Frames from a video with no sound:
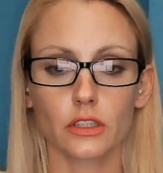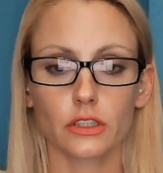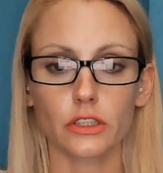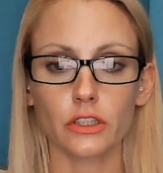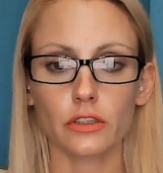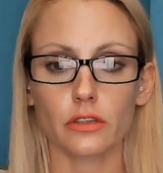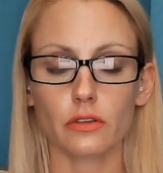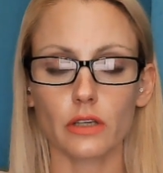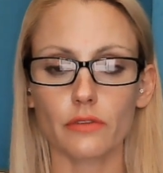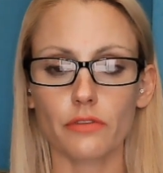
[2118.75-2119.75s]
you know,
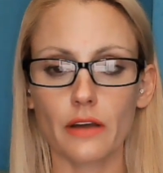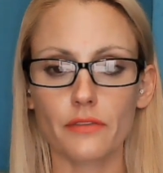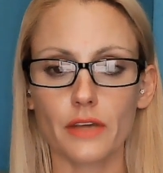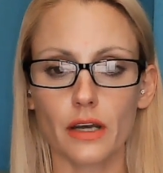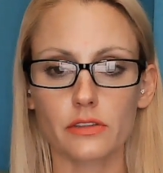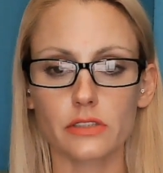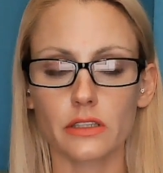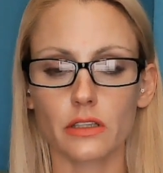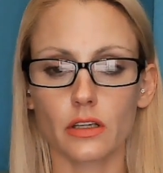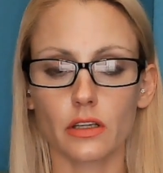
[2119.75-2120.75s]
at five thousand
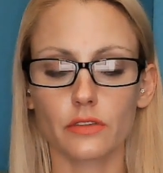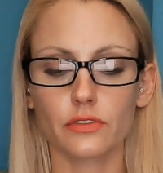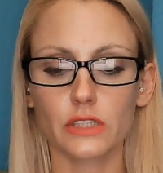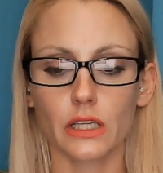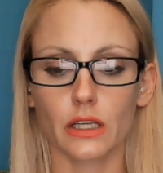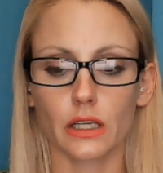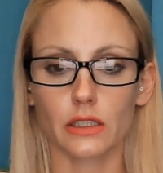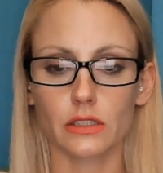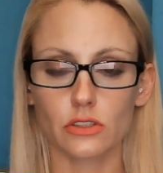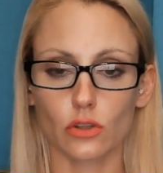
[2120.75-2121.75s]
of Santa Anna's
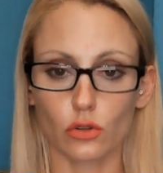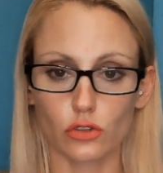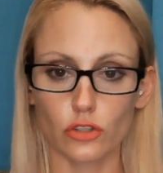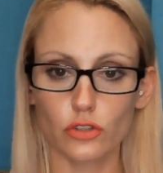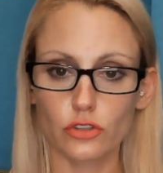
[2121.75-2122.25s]
soldiers,